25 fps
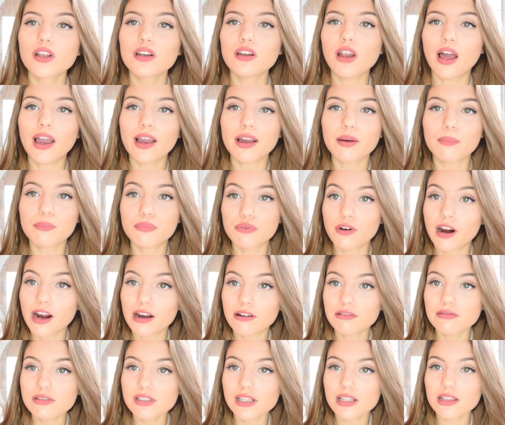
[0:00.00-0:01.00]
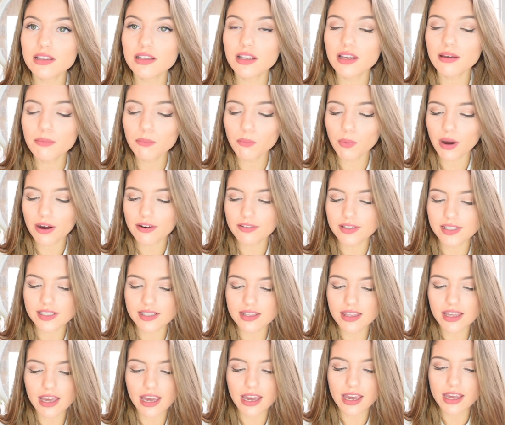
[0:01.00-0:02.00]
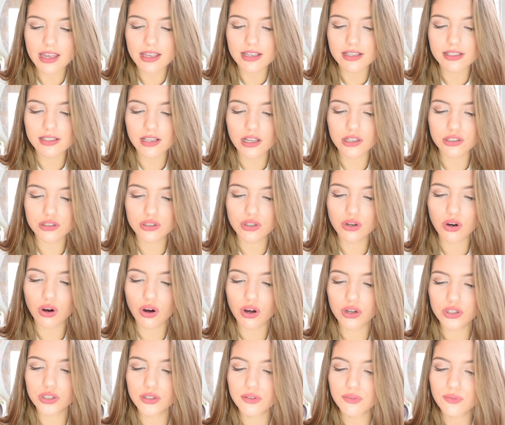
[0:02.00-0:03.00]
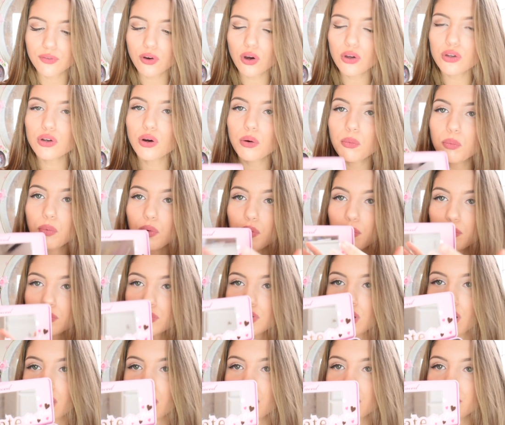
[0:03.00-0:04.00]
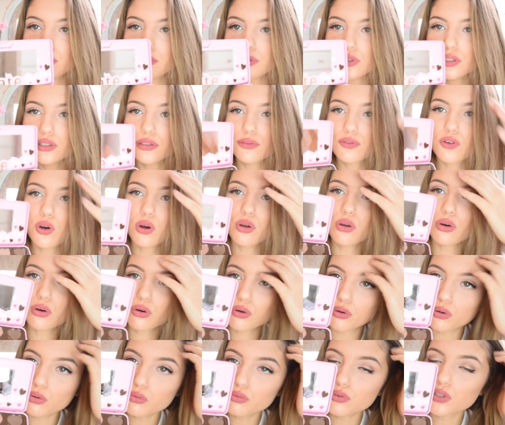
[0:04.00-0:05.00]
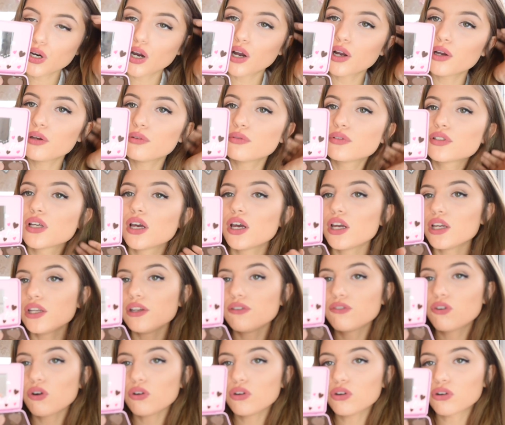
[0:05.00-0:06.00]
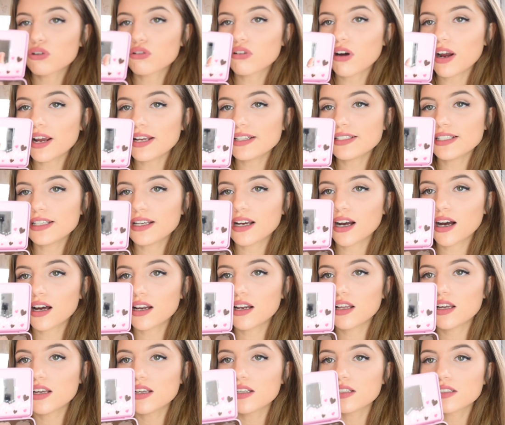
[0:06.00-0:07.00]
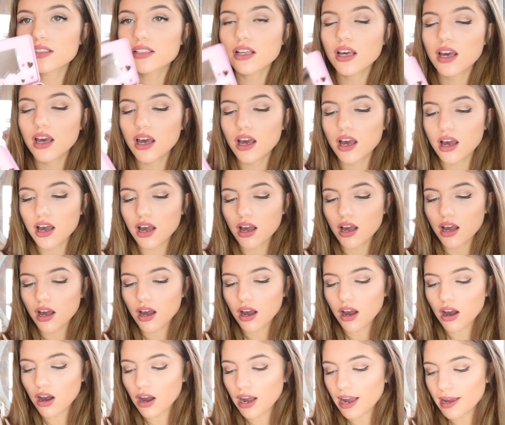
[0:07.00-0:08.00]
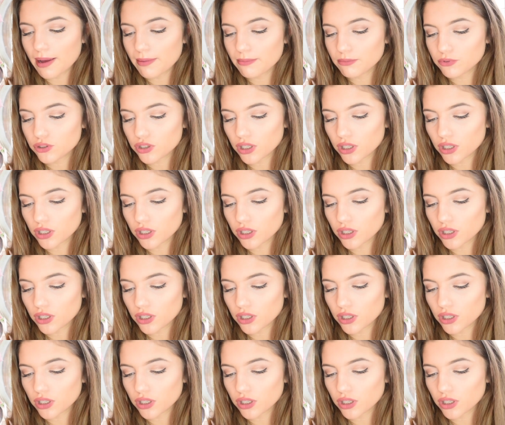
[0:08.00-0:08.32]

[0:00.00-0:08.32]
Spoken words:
like browns in them, whereas this has got, you've got your warm tones, you've got your cool tones, you've got your crazy colors. I'm